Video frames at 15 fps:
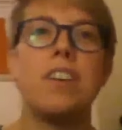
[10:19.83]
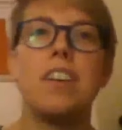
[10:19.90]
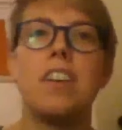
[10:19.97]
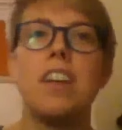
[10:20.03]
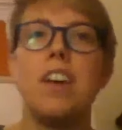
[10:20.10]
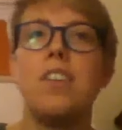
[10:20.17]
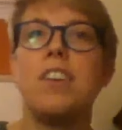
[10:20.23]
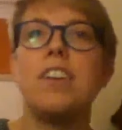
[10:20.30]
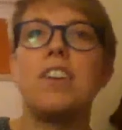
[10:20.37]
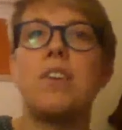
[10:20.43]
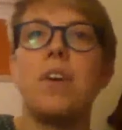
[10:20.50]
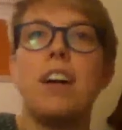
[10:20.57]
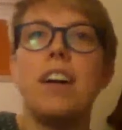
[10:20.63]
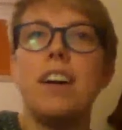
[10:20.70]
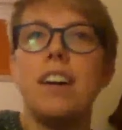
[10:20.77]
that goes into
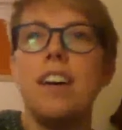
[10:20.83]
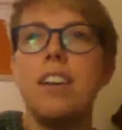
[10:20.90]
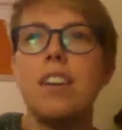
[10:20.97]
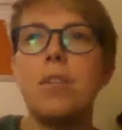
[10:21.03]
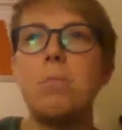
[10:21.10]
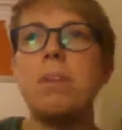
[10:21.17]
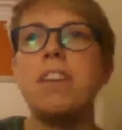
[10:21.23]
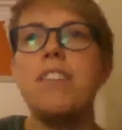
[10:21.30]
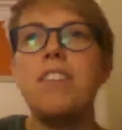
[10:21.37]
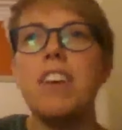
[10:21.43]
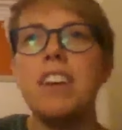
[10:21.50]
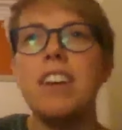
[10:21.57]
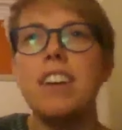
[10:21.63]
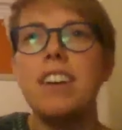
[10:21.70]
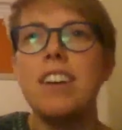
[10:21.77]
quite a
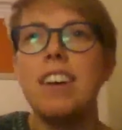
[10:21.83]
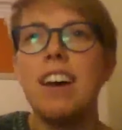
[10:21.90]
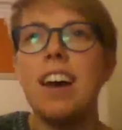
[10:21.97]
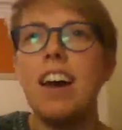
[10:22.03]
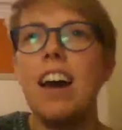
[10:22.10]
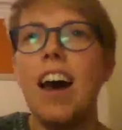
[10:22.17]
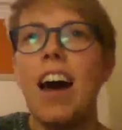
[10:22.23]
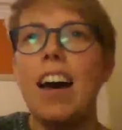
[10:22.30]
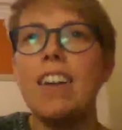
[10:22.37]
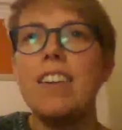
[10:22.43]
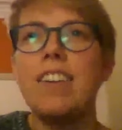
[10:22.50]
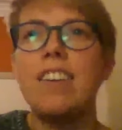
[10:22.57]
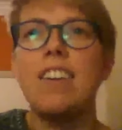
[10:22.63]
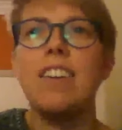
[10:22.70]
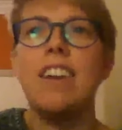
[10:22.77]
specific
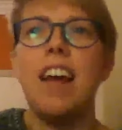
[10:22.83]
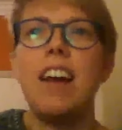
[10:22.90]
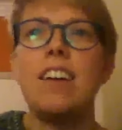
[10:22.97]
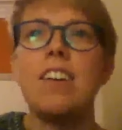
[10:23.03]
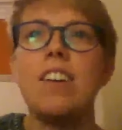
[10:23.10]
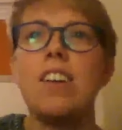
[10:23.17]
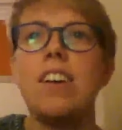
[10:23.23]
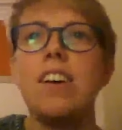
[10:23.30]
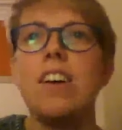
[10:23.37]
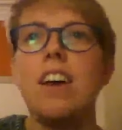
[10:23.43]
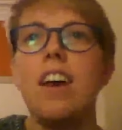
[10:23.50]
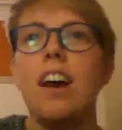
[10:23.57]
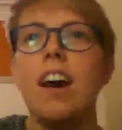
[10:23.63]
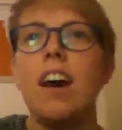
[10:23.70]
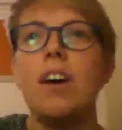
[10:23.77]
ask next,
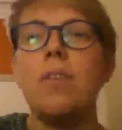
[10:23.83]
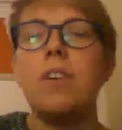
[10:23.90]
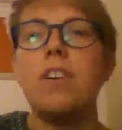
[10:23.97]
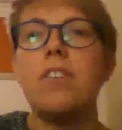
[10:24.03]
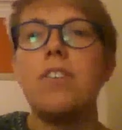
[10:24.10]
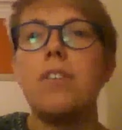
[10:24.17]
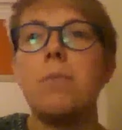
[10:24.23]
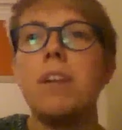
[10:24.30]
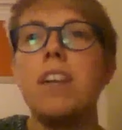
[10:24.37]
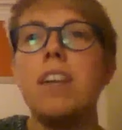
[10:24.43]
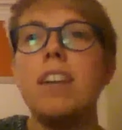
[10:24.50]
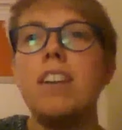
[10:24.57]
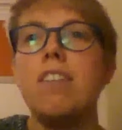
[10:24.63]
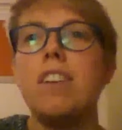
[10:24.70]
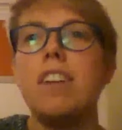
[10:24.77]
which is from
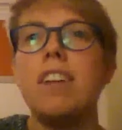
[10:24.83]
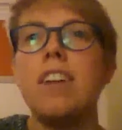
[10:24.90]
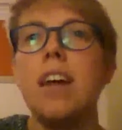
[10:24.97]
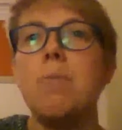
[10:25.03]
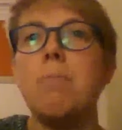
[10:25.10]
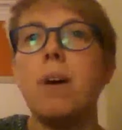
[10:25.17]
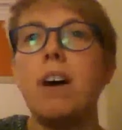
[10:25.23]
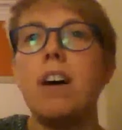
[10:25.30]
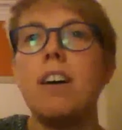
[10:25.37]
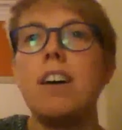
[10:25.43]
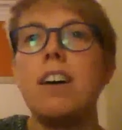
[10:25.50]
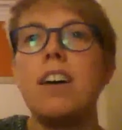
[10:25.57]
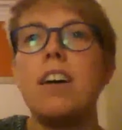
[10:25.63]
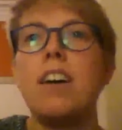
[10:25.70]
Lolita in Denmark.